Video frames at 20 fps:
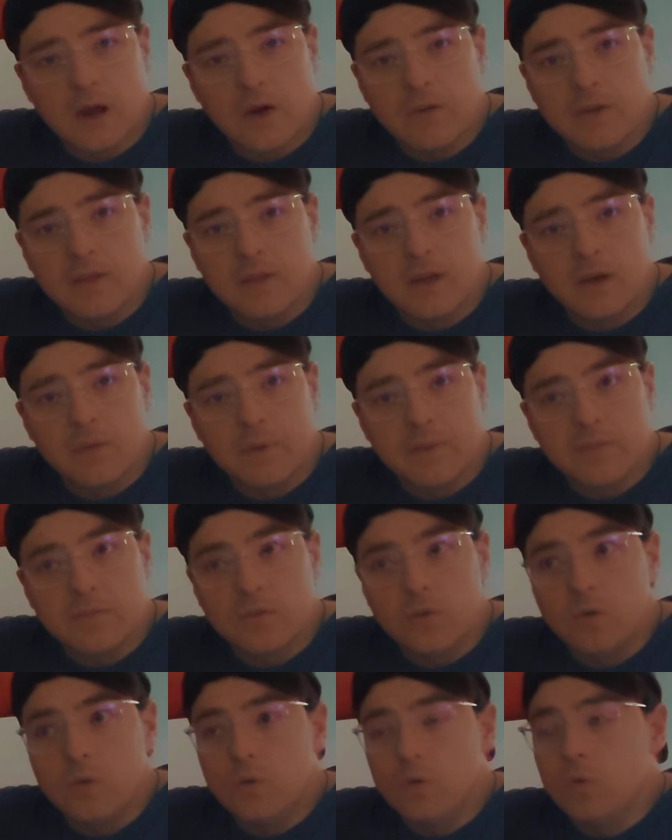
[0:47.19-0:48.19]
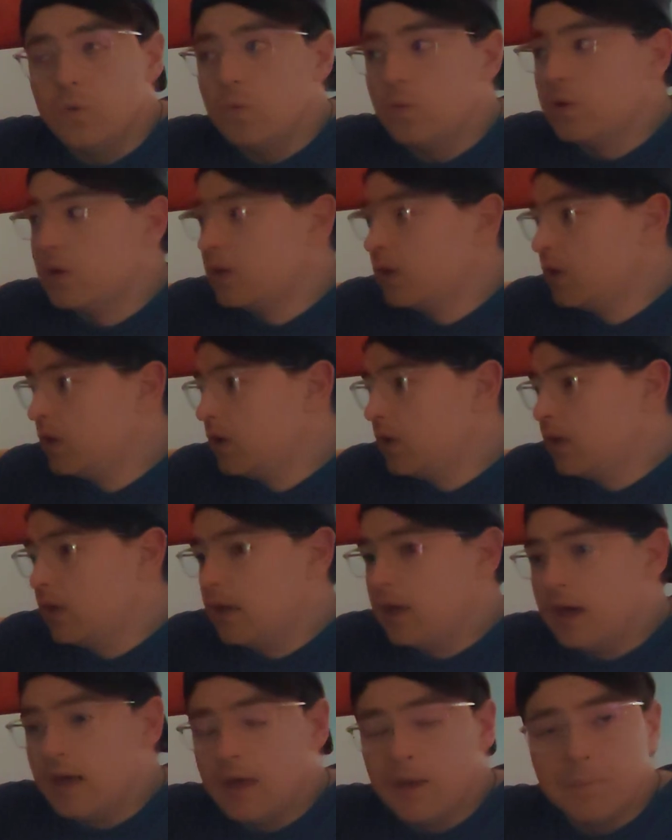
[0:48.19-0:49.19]
went to
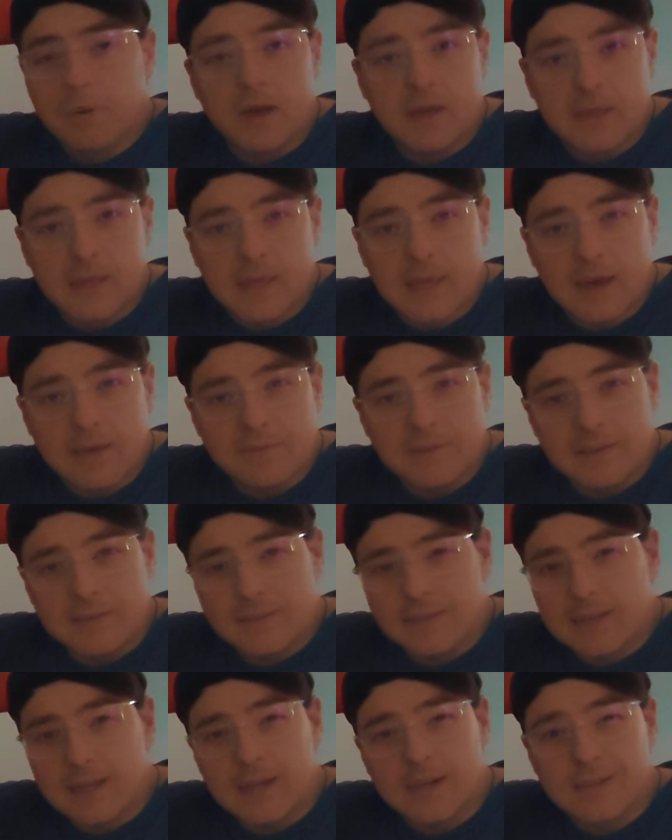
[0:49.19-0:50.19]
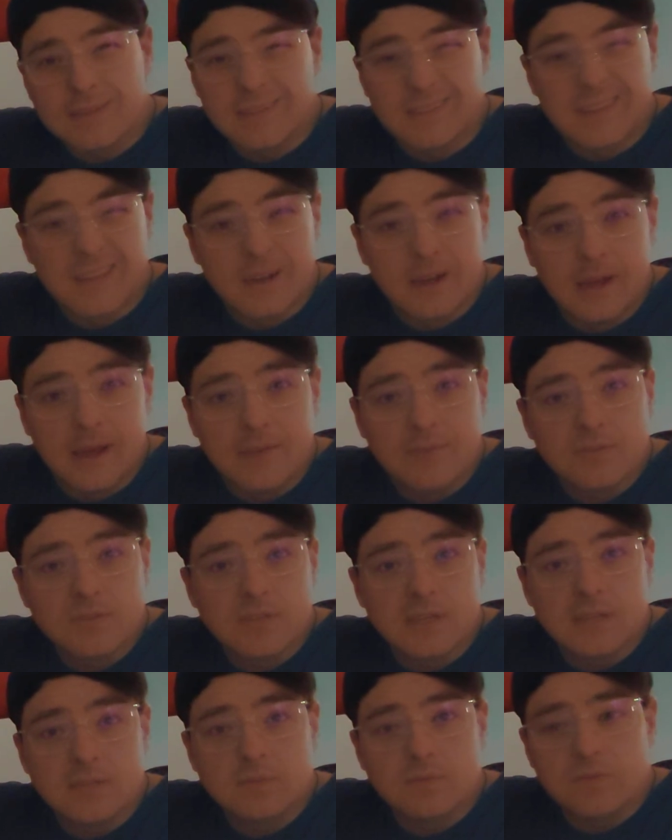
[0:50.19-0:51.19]
a bike cafe today and I said, can I
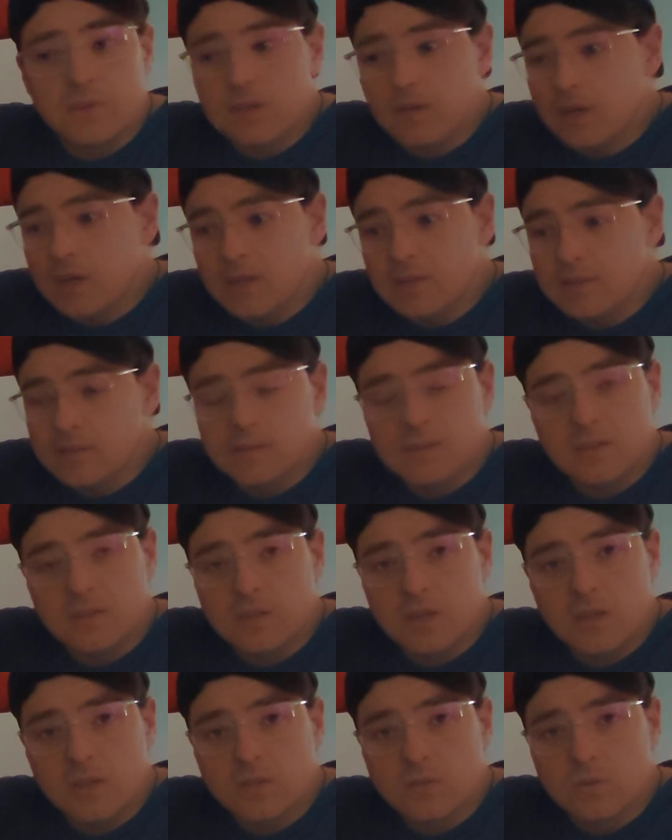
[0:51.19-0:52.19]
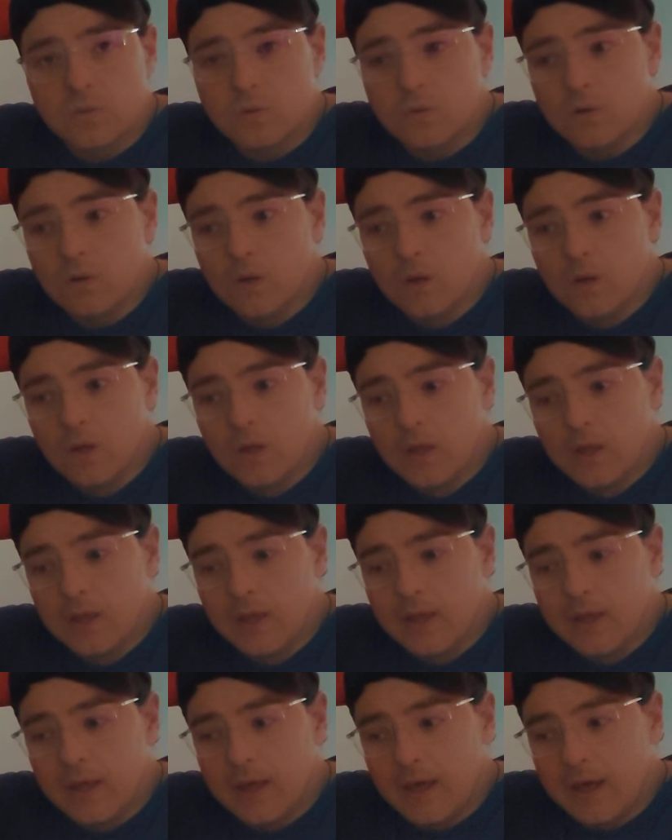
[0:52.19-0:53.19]
advertise with you guys? They said, yeah, sure,
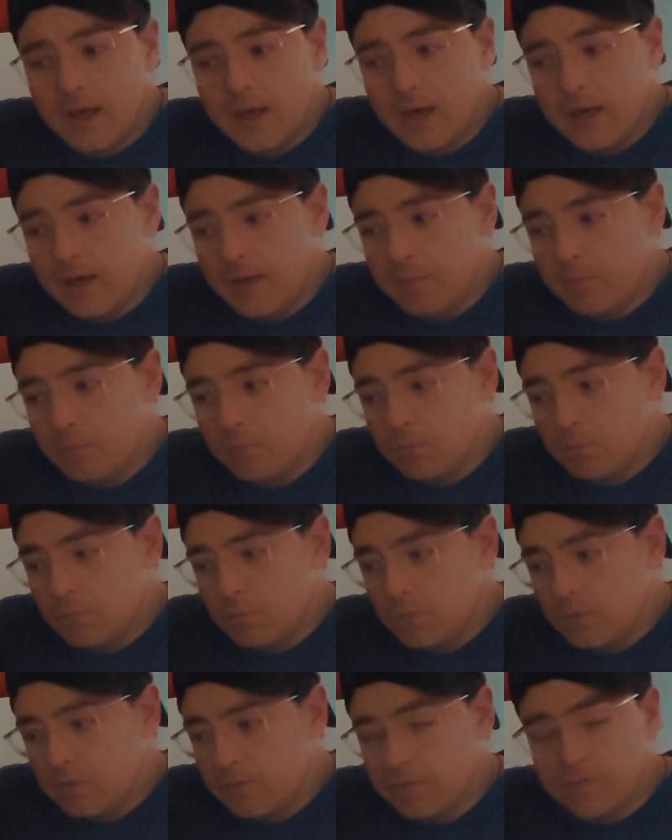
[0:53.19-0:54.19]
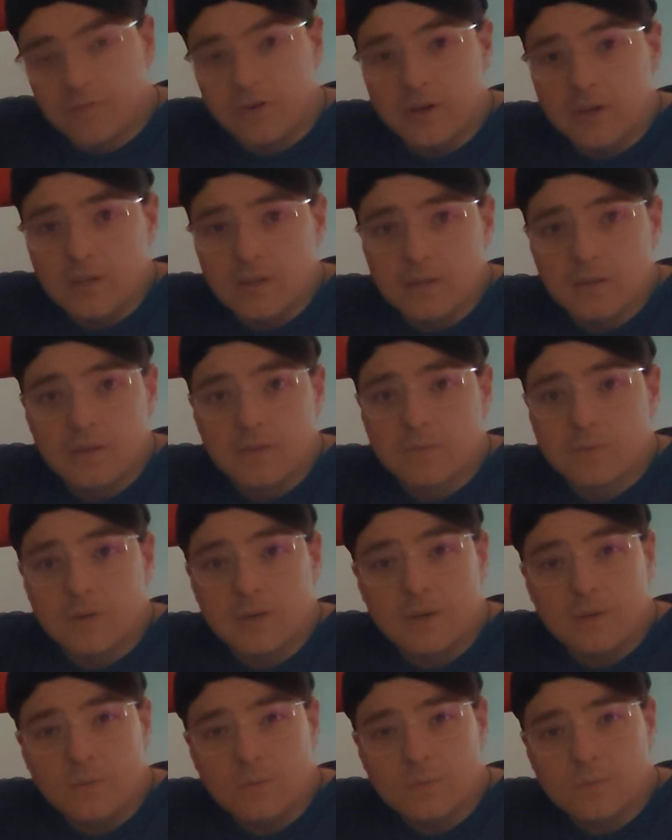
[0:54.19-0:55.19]
for free as
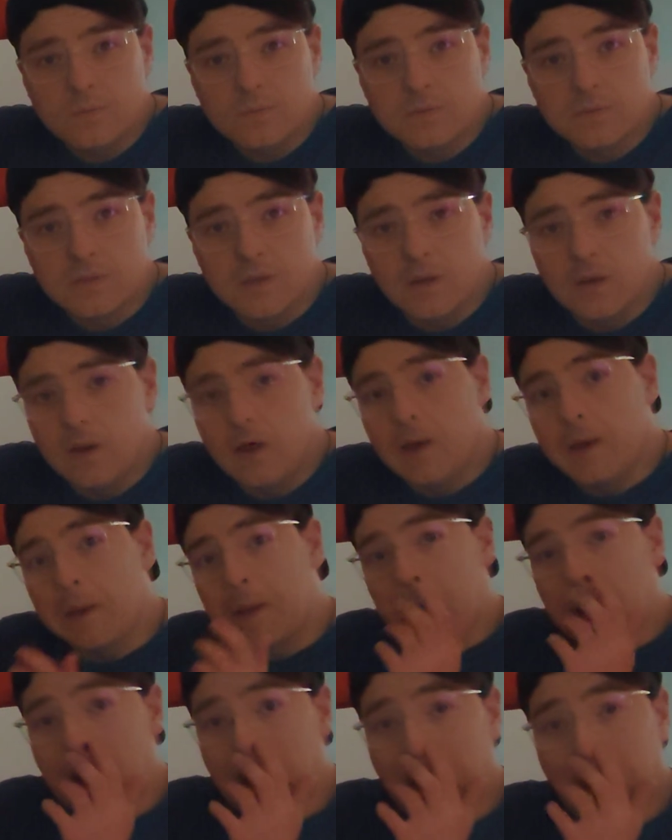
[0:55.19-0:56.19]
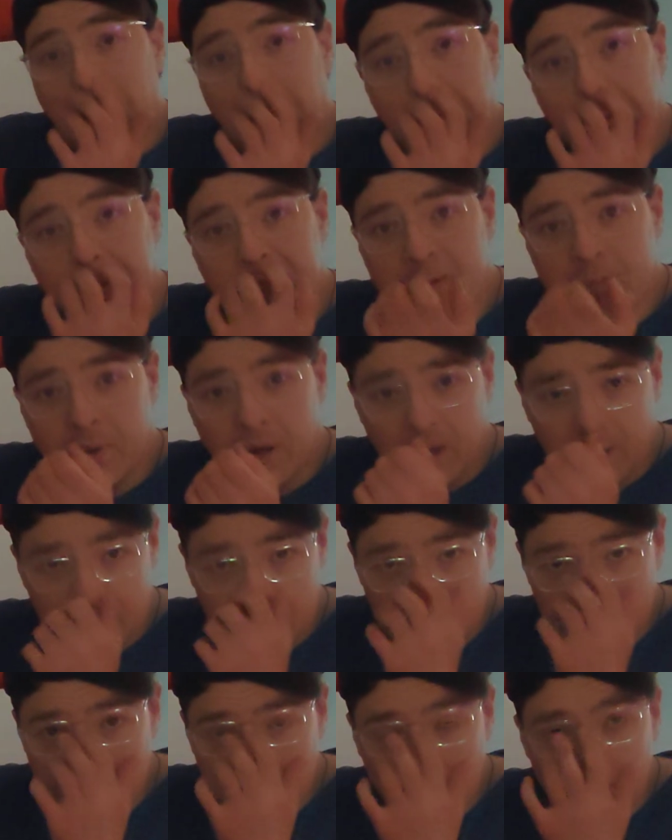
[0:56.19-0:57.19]
well. So like the
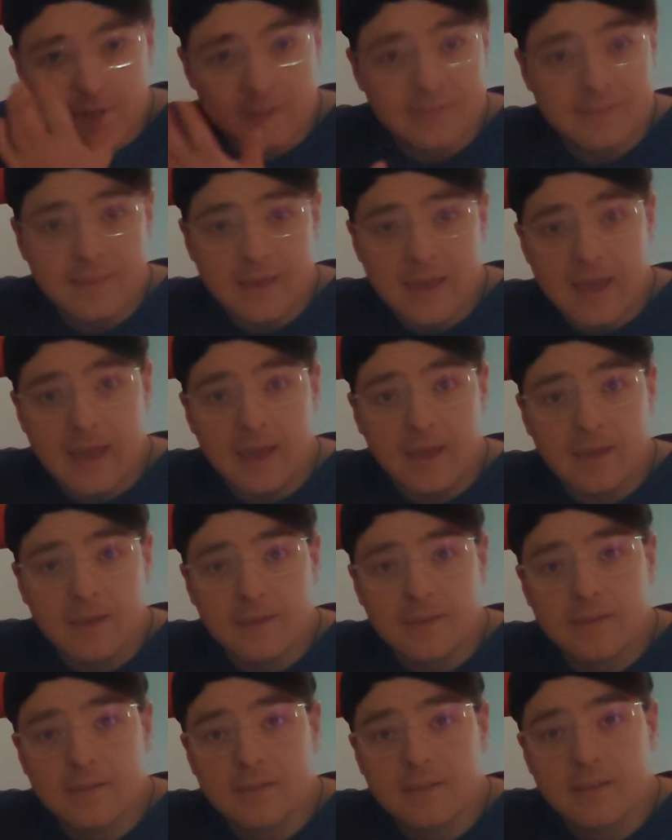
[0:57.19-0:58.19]
market for it's there,